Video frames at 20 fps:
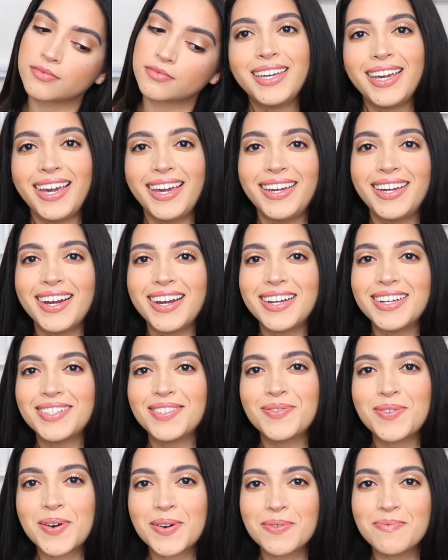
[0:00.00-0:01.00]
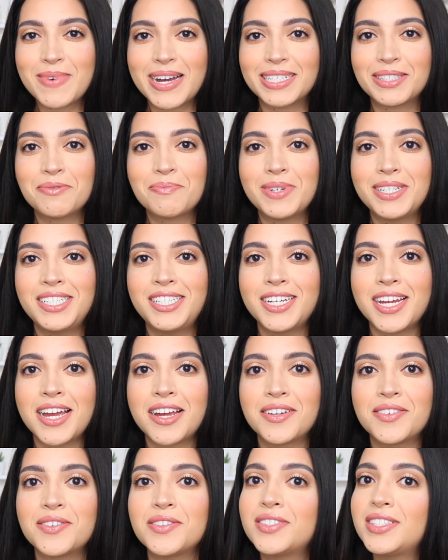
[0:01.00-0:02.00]
Hey guys, welcome back to my
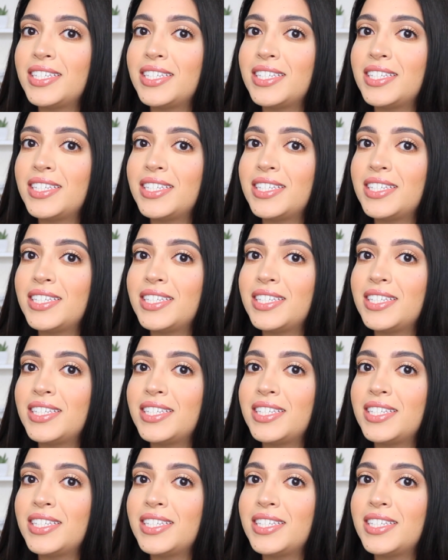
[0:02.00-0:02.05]
channel.